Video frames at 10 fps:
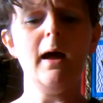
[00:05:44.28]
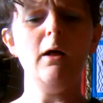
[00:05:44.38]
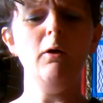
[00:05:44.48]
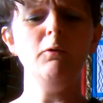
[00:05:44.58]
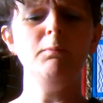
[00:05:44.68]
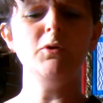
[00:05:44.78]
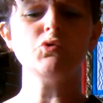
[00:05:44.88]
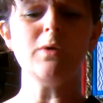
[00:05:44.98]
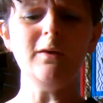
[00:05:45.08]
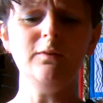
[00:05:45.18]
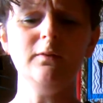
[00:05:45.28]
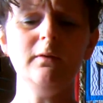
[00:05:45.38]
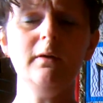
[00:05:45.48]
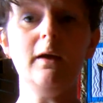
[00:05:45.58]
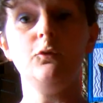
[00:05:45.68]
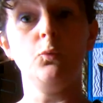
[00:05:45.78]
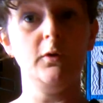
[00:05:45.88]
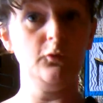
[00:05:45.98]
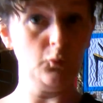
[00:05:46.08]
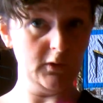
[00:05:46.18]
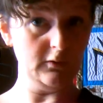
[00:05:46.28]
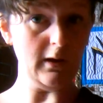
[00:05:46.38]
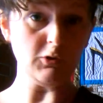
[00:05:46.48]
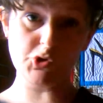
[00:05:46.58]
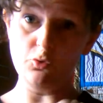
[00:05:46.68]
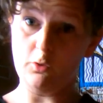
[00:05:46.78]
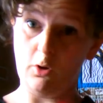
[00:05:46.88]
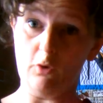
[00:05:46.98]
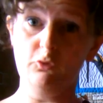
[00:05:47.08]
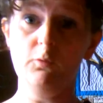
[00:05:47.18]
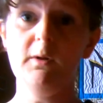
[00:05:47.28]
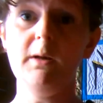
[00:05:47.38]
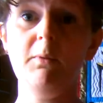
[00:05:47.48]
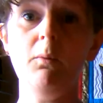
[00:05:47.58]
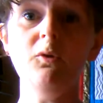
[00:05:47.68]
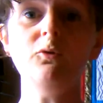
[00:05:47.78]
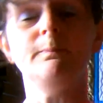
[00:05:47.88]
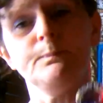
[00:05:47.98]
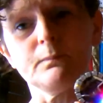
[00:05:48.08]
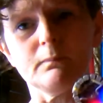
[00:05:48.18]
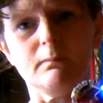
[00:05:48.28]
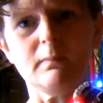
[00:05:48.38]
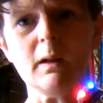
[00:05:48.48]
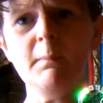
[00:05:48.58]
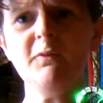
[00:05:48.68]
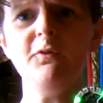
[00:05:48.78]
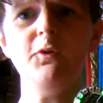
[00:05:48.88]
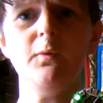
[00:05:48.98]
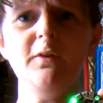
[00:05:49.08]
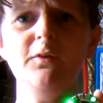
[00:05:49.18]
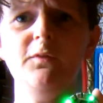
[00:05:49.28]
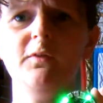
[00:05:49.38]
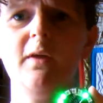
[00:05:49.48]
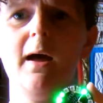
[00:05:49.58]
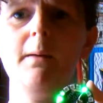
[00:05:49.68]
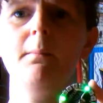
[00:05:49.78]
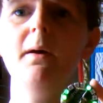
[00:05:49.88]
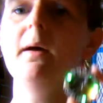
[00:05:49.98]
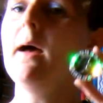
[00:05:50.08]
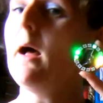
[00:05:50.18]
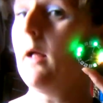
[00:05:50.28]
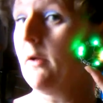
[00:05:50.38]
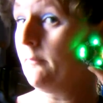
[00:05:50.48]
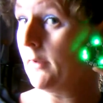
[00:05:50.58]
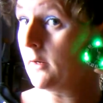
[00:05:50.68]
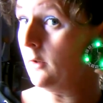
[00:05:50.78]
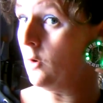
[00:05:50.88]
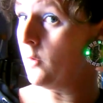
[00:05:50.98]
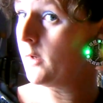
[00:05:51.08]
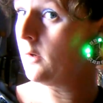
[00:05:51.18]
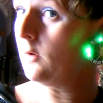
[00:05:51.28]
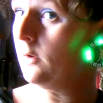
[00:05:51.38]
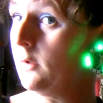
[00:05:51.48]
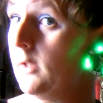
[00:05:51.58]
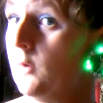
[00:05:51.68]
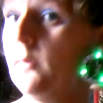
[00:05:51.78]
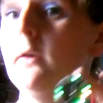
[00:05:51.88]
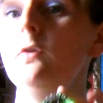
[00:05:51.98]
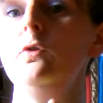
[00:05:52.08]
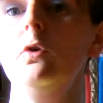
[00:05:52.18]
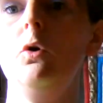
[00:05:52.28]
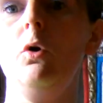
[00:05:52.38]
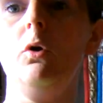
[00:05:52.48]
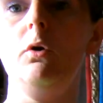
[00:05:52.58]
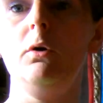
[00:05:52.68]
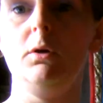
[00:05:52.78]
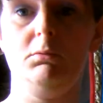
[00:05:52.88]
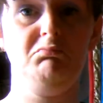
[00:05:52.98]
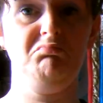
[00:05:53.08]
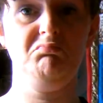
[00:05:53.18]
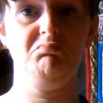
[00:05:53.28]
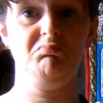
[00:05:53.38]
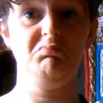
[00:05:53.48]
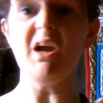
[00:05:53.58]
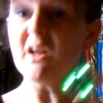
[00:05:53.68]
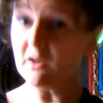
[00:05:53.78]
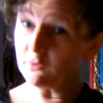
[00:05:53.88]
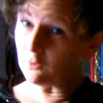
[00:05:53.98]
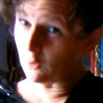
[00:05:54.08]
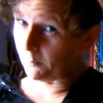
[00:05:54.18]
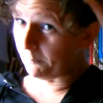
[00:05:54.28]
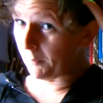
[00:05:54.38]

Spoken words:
I'll be dressed as Rincewind. I'll show you the costume in a moment. But for the rest of the time, I'll have my glowing earrings or necklace, or